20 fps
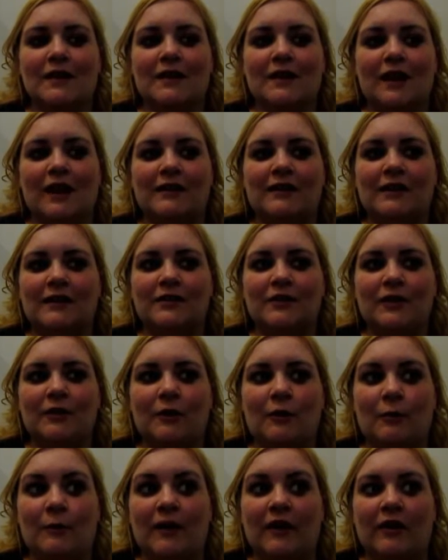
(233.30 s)
And I thought,
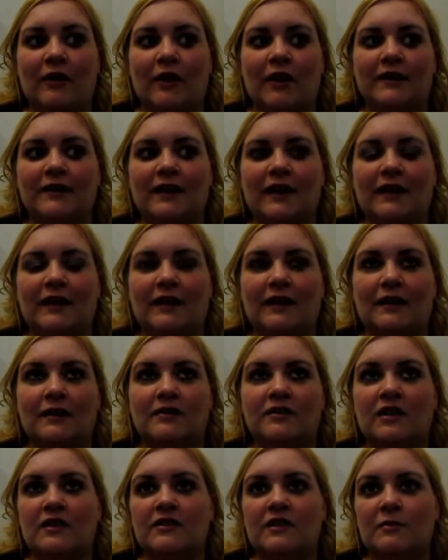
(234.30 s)
oh my god, like, it's
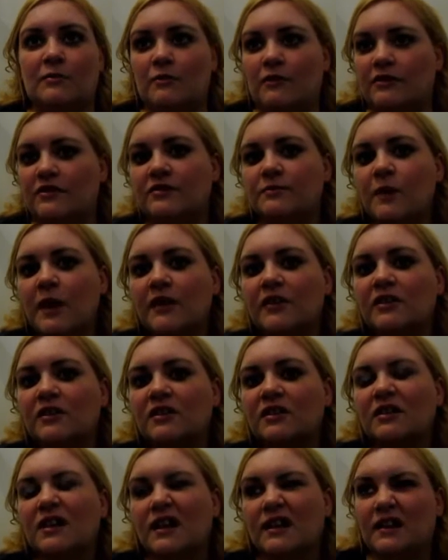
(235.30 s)
because I wore a sweater
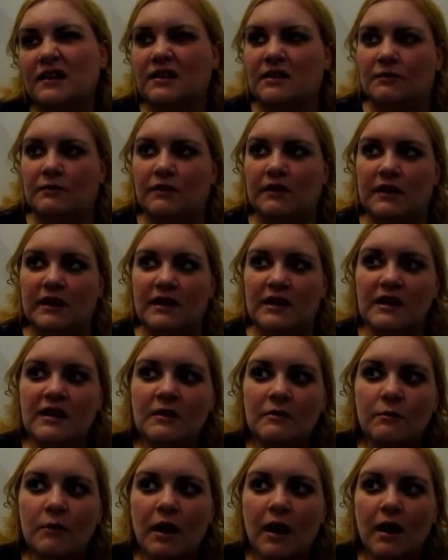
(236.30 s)
and I didn't really eat
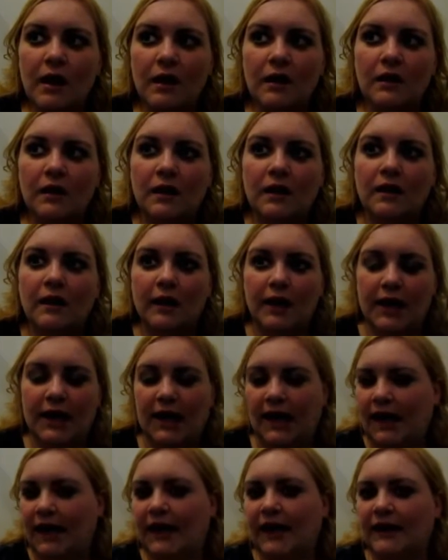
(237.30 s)
well.
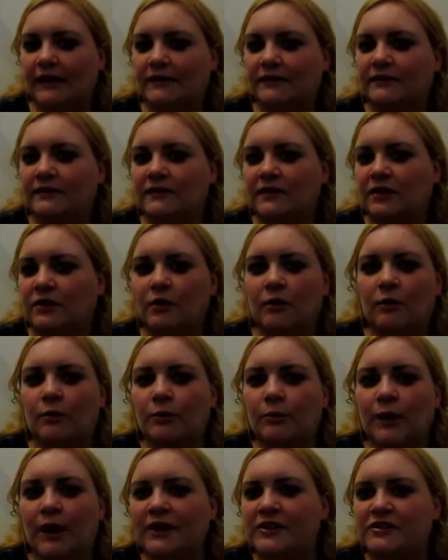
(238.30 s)
And, you know,
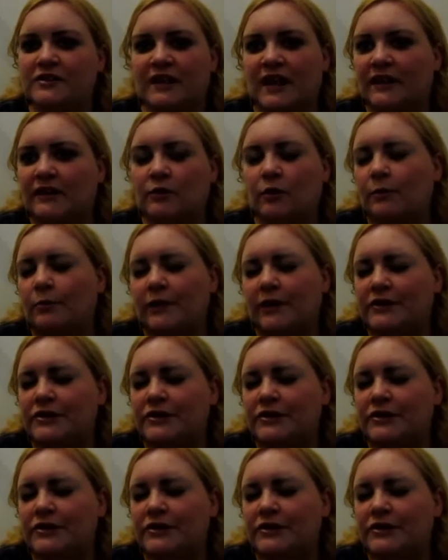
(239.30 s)
I just had low blood